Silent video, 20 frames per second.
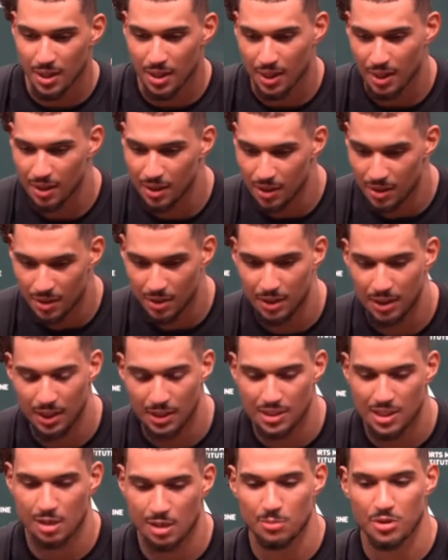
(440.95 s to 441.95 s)
I kind of,
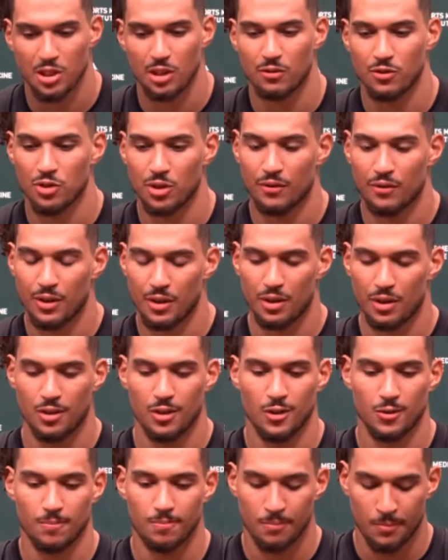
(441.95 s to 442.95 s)
like I said, I'm self-driven.
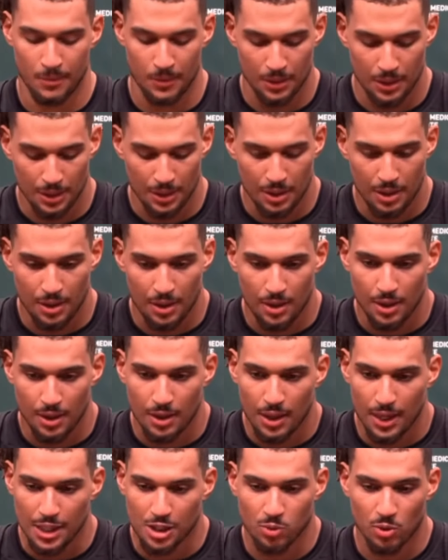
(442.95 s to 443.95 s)

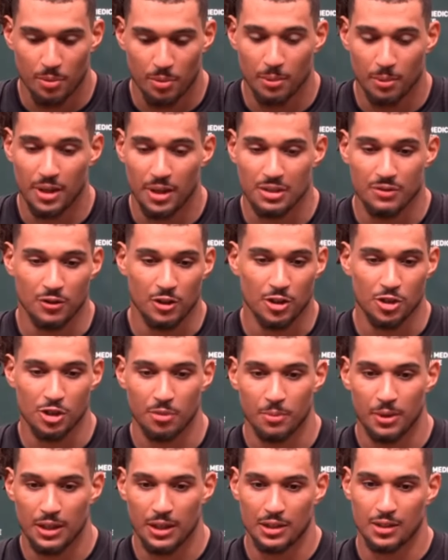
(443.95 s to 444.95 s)
Um, I just want to be the best
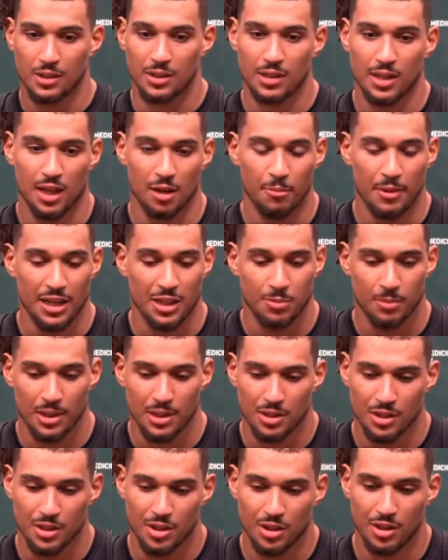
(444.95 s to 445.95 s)
version of me and just kind of
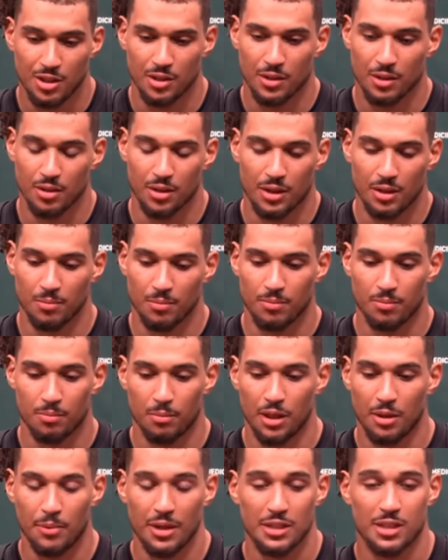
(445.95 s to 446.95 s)
maximize this year and, and,
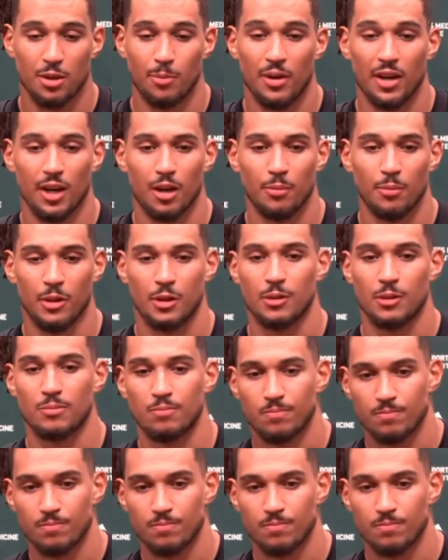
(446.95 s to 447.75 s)
be the best teammate I can be.